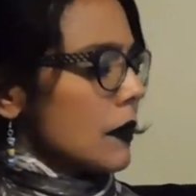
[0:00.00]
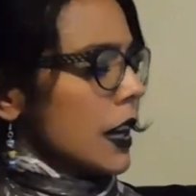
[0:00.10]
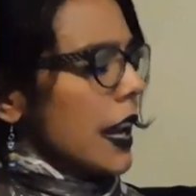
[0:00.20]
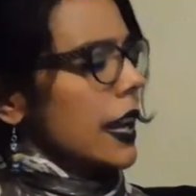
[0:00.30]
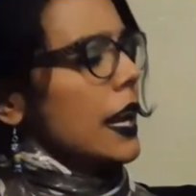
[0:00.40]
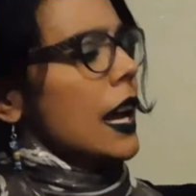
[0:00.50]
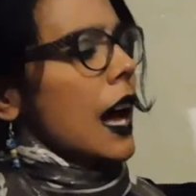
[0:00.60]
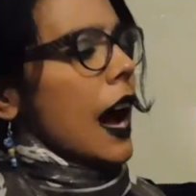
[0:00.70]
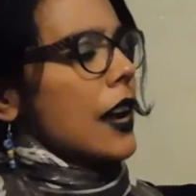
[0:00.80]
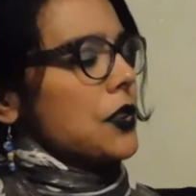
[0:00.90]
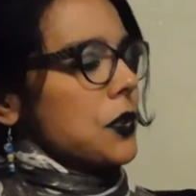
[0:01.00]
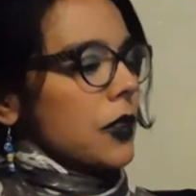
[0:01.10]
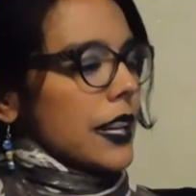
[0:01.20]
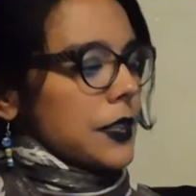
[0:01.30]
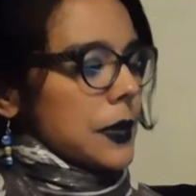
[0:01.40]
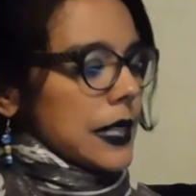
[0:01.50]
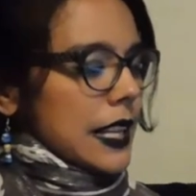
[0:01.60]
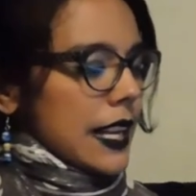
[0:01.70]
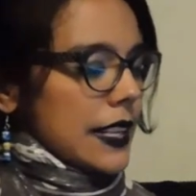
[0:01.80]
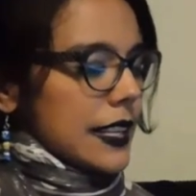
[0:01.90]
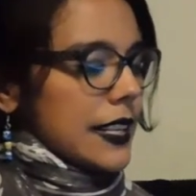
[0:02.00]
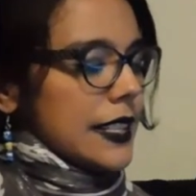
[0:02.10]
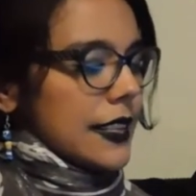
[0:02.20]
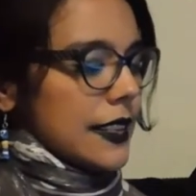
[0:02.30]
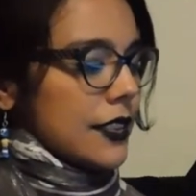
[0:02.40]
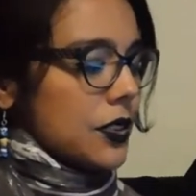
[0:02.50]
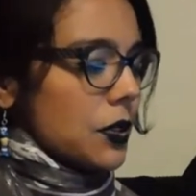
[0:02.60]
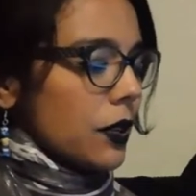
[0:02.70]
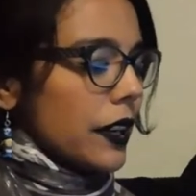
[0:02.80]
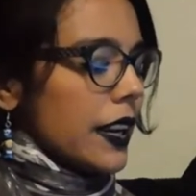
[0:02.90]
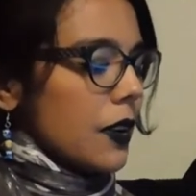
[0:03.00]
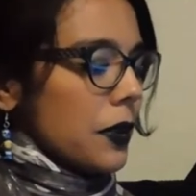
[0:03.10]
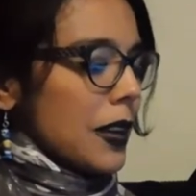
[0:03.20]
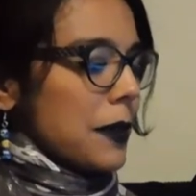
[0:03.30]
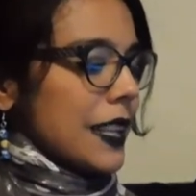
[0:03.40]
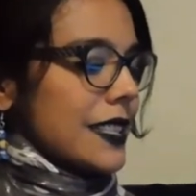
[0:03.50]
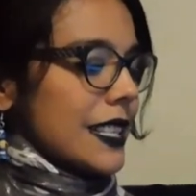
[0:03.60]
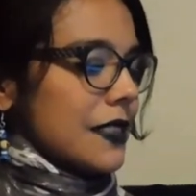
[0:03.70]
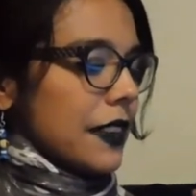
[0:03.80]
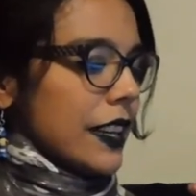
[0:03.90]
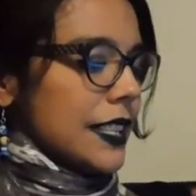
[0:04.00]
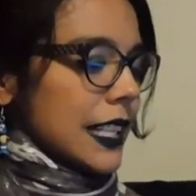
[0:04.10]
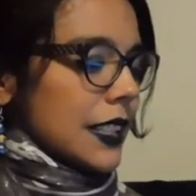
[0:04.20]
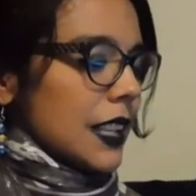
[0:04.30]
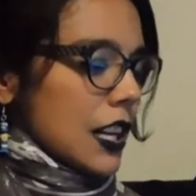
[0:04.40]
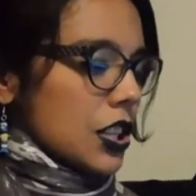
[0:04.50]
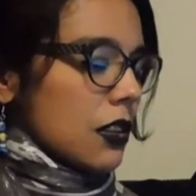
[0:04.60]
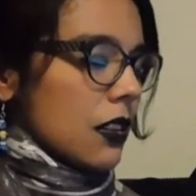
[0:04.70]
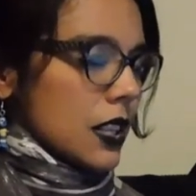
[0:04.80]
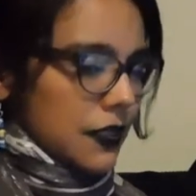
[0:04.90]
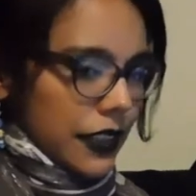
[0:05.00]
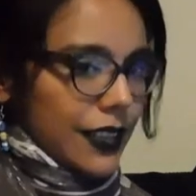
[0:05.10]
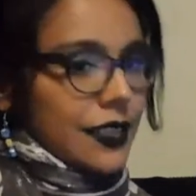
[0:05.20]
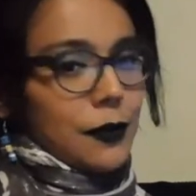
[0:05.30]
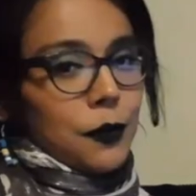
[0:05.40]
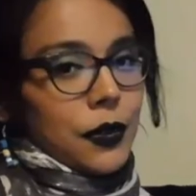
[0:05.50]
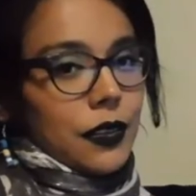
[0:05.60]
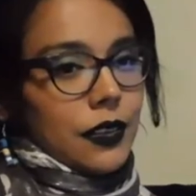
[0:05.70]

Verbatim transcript: Okay. I do like to assign, as I said, this story, okay, because it is very psychological and it's very simple.